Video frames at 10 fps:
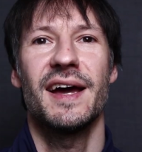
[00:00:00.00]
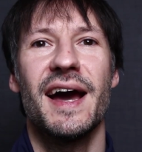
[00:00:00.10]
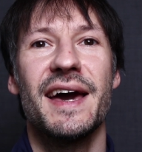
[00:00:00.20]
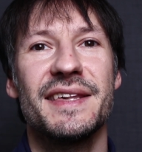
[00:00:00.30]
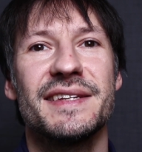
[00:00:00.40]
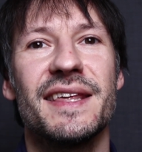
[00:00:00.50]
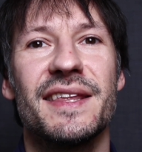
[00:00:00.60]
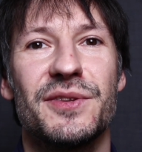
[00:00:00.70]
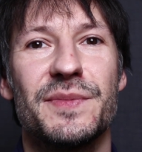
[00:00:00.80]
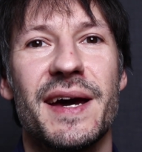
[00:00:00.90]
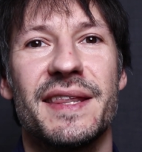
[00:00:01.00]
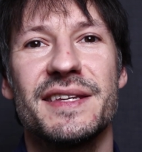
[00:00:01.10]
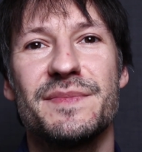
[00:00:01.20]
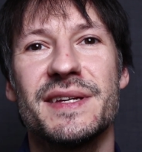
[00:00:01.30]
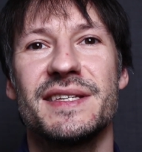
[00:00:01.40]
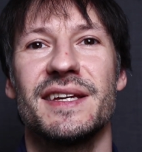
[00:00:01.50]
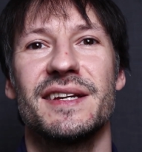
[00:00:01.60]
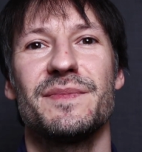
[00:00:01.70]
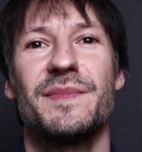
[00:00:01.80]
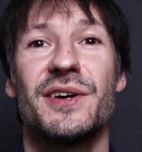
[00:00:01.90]
I decided to buy this
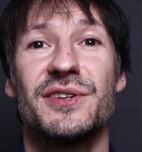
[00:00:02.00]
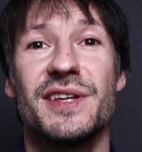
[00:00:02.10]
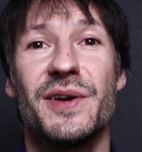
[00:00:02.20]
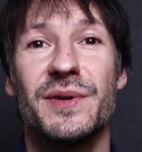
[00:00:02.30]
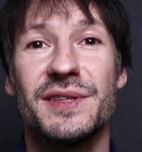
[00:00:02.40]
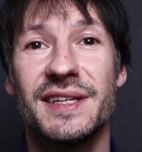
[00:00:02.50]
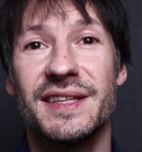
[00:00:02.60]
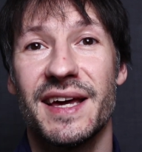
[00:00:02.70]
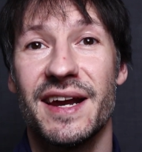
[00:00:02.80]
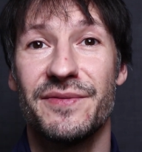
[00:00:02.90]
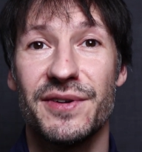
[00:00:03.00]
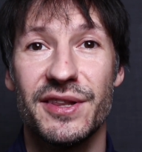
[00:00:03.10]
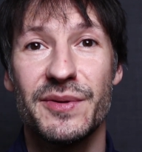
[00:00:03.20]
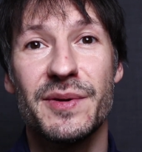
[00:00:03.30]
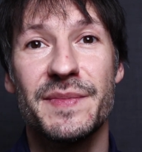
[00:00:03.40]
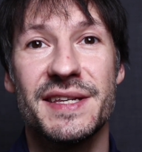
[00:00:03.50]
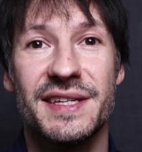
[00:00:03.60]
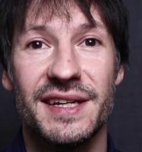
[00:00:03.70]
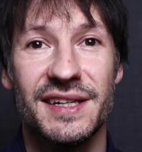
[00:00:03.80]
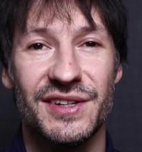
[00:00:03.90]
machine because I wanted an affordable
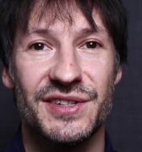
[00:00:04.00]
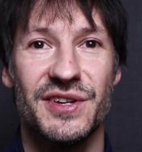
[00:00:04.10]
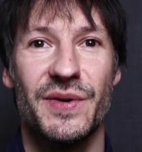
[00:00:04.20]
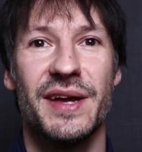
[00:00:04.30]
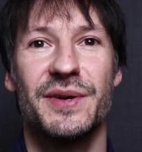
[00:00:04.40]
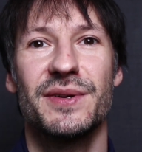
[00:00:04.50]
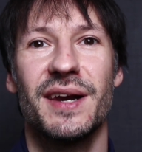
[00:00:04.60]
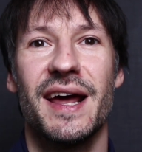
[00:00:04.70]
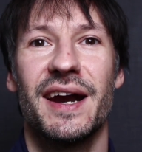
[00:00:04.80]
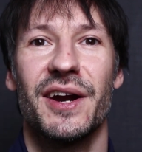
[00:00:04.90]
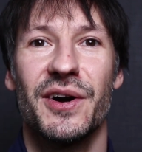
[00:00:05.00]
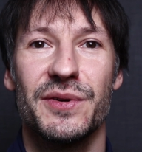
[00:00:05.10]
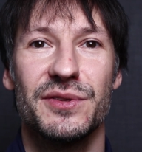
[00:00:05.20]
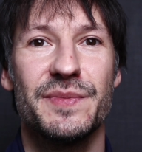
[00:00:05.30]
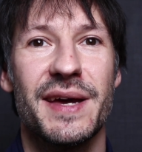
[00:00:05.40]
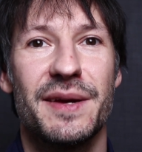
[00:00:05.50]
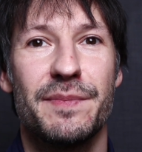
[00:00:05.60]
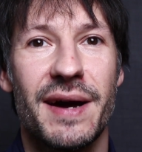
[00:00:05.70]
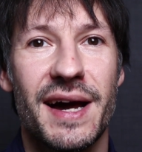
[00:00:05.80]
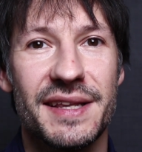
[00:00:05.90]
machine so I could learn how to
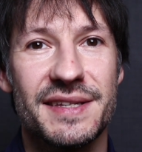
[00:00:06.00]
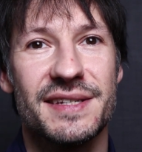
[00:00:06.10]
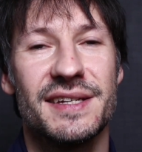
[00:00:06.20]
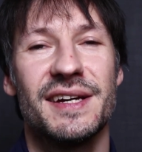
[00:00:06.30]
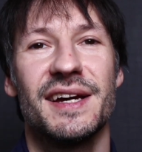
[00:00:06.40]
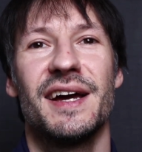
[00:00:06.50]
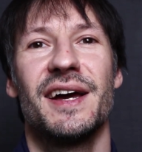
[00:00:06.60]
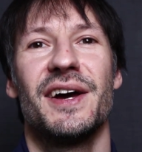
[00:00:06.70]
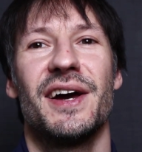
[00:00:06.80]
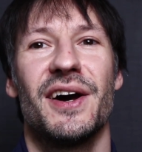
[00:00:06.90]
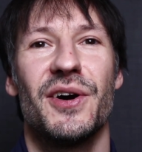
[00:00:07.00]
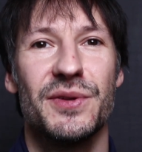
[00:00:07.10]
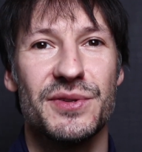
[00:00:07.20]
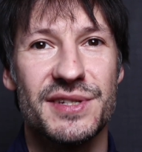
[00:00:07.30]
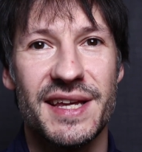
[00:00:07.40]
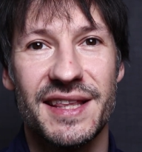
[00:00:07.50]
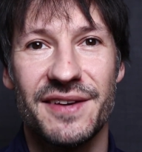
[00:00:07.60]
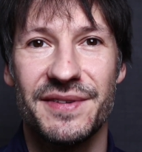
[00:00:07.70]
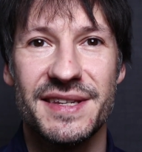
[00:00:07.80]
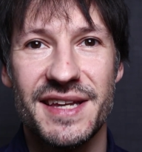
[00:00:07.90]
make parts, how to set the
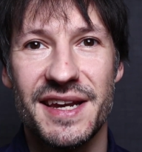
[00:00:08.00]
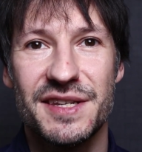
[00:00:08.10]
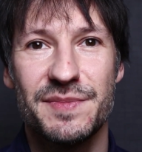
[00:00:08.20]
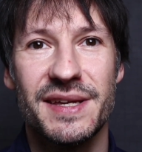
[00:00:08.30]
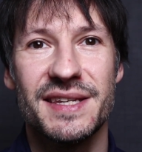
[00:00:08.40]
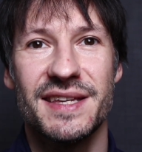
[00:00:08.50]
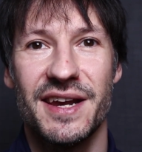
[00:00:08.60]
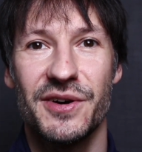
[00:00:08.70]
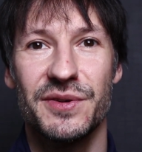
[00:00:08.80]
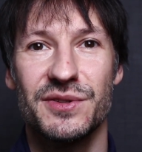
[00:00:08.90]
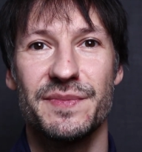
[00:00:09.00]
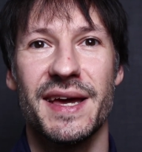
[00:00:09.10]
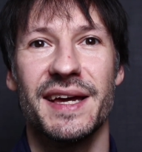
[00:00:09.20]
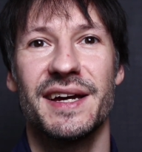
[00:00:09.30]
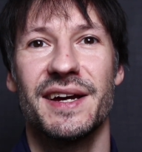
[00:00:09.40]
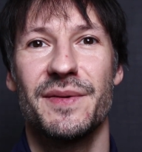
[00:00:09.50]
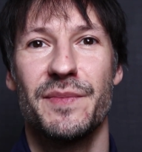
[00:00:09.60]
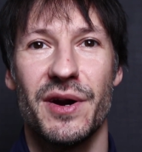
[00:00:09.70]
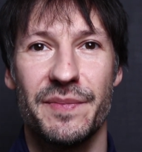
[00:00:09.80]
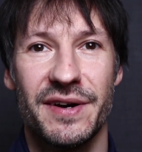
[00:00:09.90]
fits and speeds, and how to make
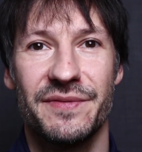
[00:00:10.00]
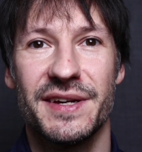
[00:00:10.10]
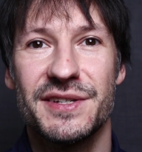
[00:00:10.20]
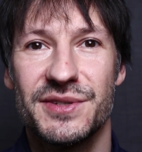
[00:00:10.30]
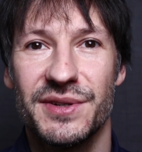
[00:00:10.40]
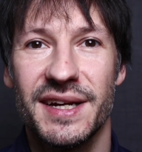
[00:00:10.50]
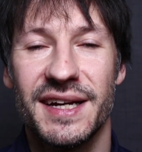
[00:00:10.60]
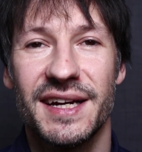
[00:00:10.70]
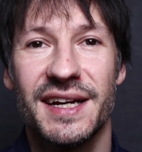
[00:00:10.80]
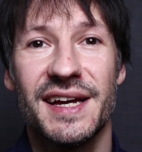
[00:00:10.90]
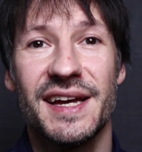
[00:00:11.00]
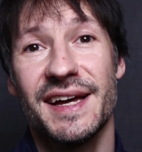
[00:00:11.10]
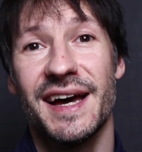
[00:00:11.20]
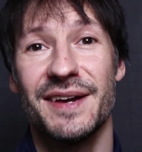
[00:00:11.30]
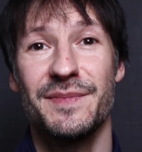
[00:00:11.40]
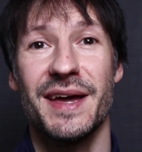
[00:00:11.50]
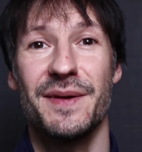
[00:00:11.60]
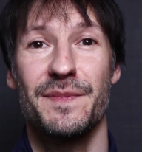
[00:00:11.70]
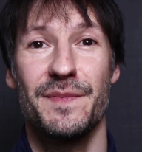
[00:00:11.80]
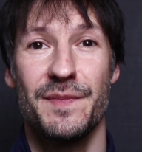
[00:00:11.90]
proper fixturing. And
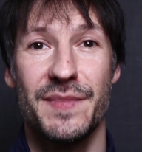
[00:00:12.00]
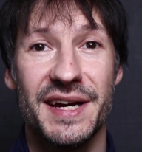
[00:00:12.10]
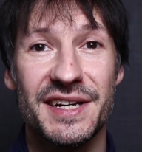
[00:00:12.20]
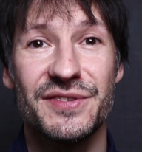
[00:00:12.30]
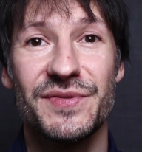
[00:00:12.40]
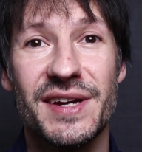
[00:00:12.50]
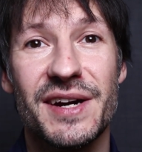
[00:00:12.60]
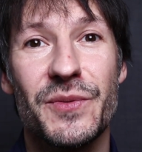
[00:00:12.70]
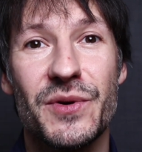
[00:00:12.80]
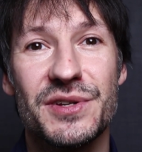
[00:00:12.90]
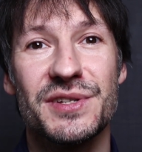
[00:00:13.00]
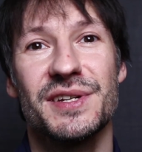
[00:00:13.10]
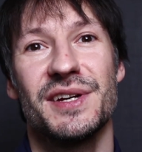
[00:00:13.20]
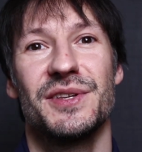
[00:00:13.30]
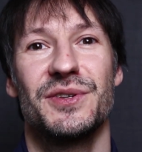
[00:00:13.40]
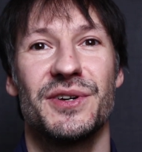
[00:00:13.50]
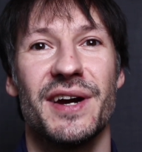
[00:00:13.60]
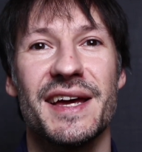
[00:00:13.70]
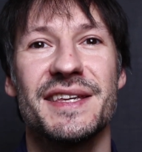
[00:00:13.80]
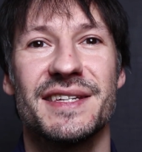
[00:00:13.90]
my biggest fear was to
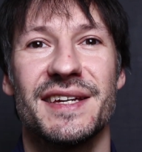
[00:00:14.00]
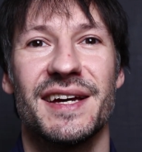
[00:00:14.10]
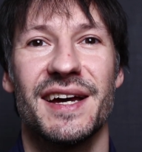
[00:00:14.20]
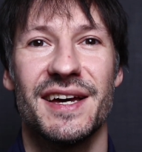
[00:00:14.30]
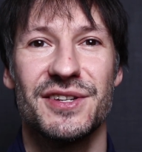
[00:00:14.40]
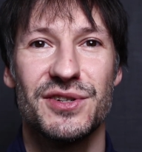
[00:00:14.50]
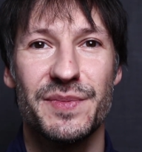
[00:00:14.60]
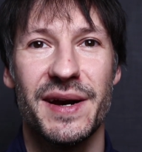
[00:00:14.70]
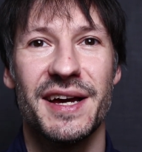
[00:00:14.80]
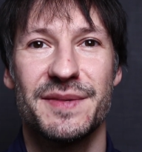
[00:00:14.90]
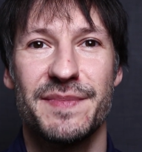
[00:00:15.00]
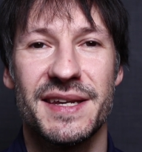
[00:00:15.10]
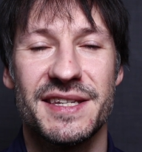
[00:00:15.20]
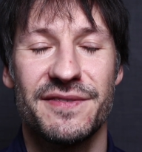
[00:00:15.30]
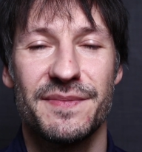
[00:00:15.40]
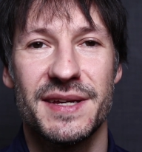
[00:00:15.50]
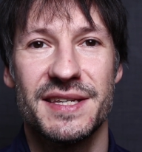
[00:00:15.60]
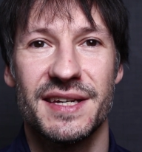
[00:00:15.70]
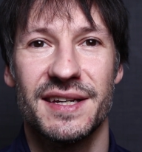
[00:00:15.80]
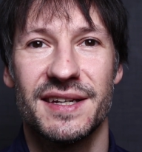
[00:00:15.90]
crash a super expensive
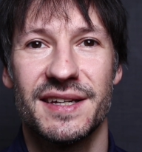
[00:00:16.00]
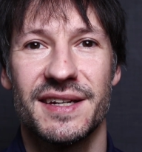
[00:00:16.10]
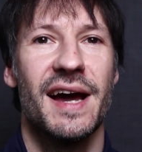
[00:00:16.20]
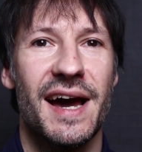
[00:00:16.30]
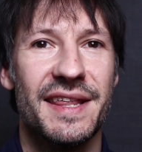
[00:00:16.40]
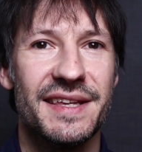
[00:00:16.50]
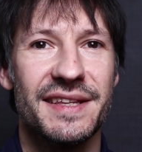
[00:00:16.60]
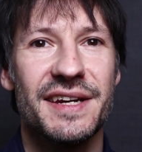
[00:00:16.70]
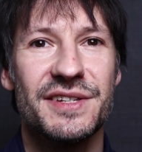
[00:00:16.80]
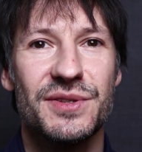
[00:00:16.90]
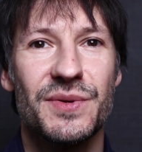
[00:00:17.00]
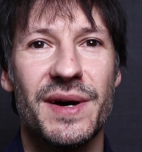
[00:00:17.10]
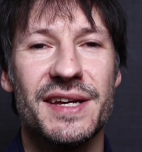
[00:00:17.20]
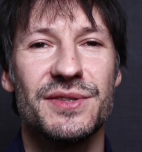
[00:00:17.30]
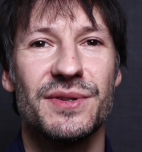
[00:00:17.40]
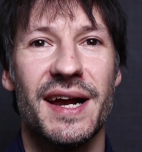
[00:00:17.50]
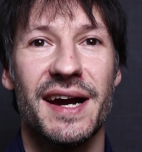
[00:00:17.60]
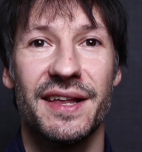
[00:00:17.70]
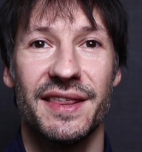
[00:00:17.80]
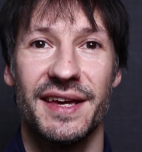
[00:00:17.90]
machine. I think there is two ways to
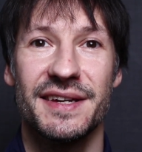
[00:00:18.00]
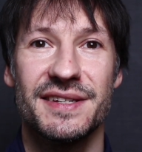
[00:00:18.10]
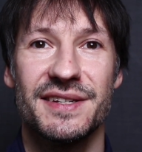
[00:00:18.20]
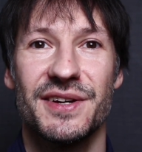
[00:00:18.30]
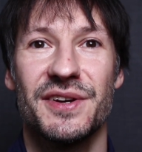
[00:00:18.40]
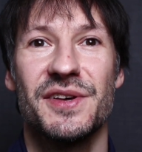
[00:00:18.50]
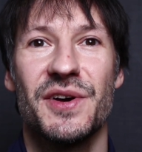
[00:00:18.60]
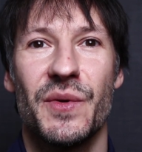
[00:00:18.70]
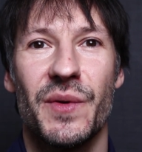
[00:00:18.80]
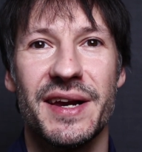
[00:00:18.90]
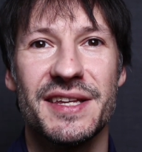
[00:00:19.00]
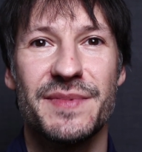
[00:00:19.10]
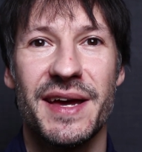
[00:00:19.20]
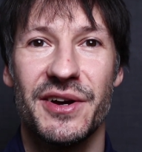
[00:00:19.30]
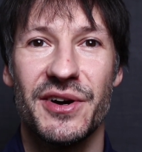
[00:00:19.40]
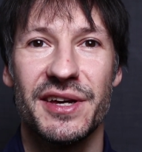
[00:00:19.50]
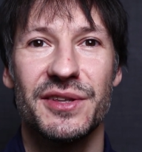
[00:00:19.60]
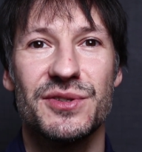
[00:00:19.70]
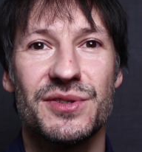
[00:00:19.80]
learn things. One is by going to